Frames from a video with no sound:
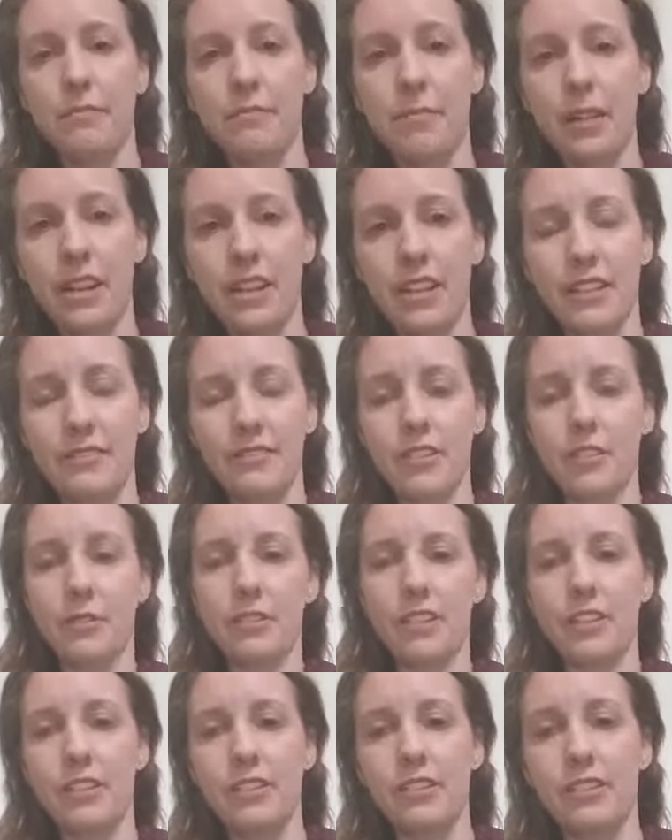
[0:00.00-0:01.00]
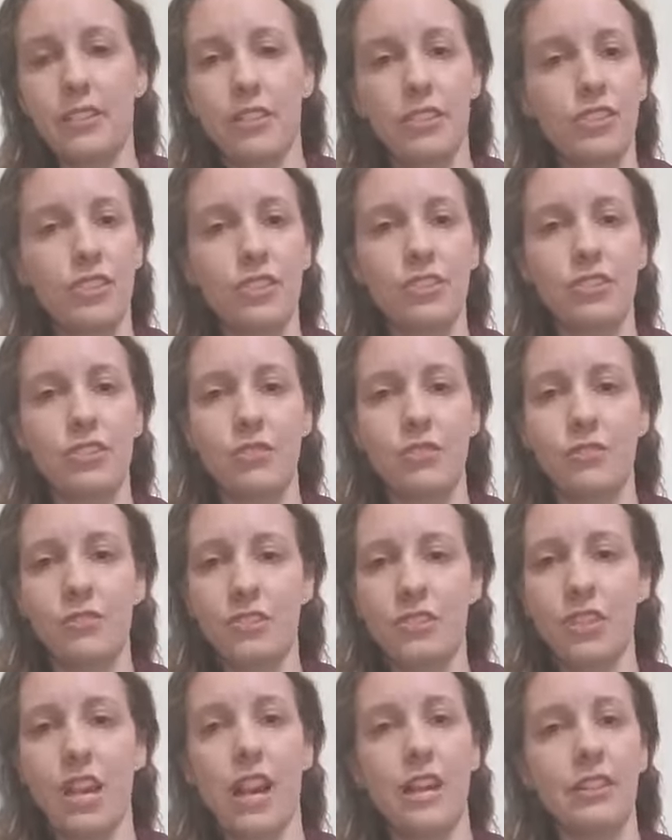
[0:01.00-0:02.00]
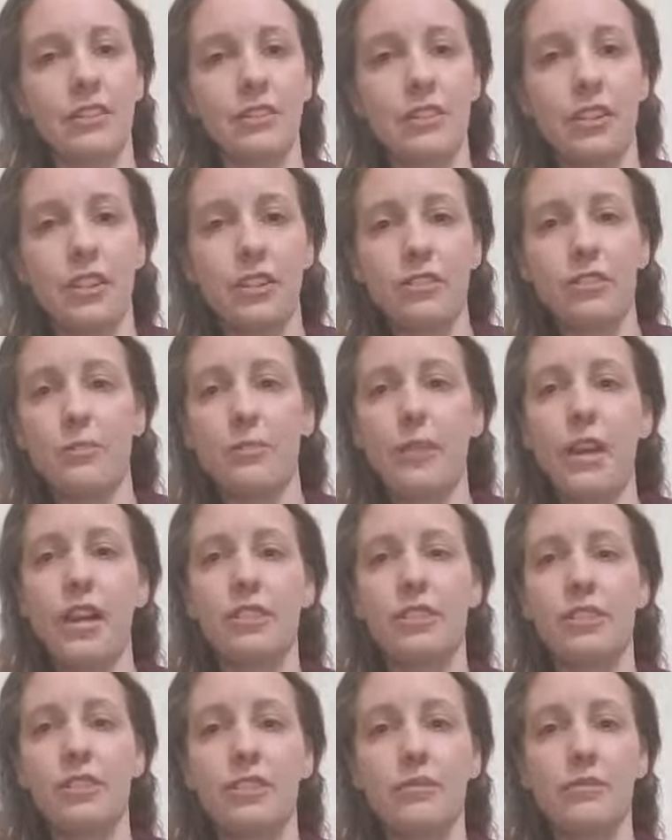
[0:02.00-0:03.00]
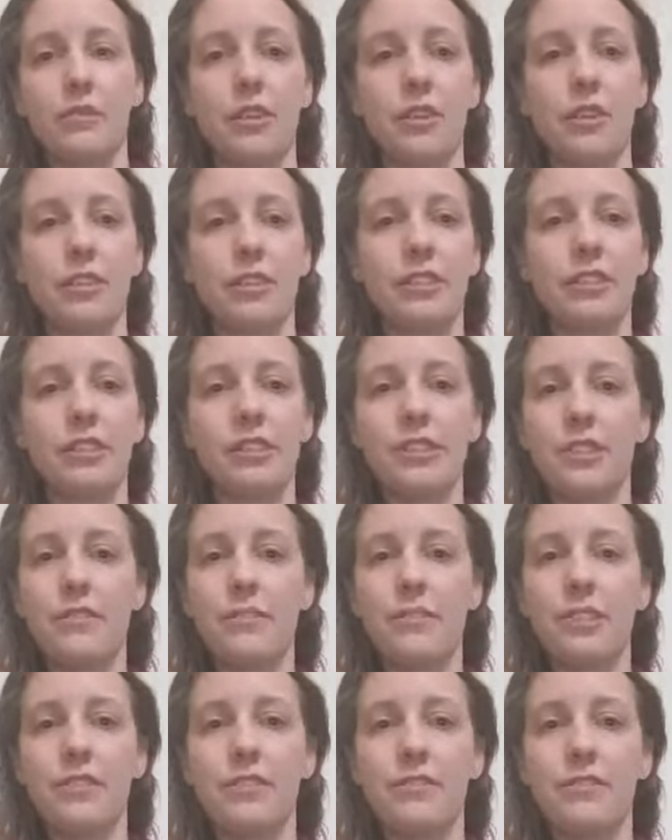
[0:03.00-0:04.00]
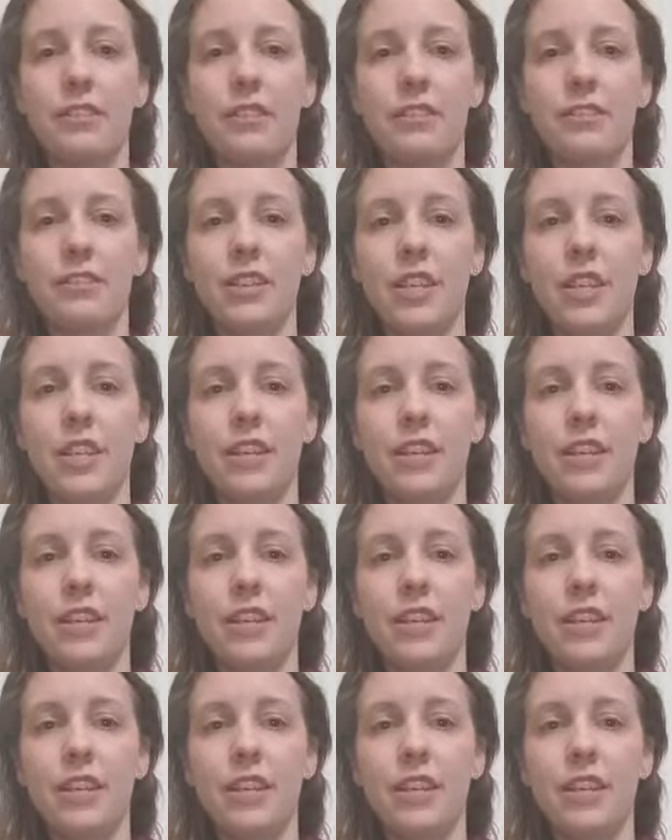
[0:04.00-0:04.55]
But if you're concerned, just use Tylenol or paracetamol, acetaminophen,